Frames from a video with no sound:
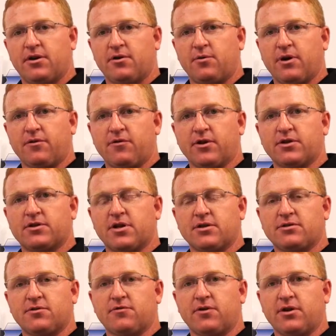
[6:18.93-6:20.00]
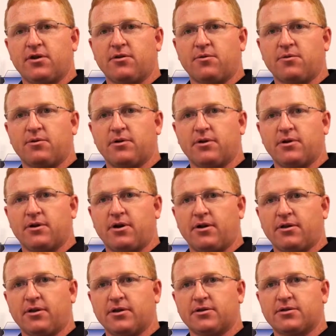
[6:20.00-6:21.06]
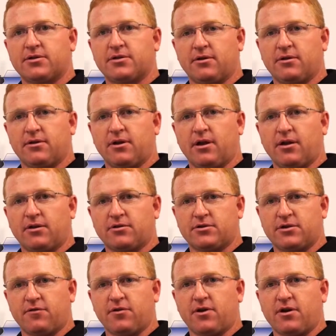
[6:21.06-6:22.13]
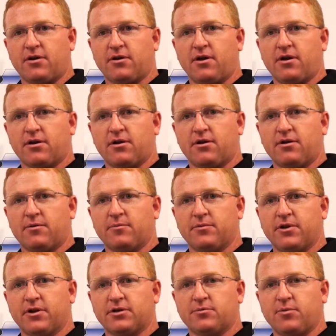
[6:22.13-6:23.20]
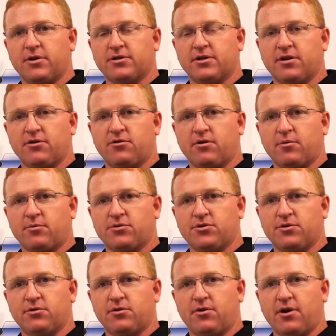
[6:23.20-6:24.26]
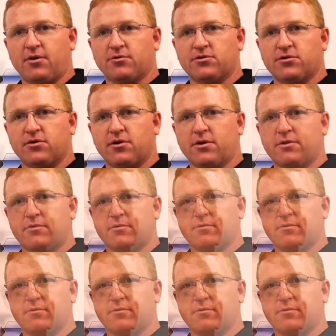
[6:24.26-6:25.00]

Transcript: We have an extensive video on this at Civacon.com that explains how to troubleshoot the ground circuit.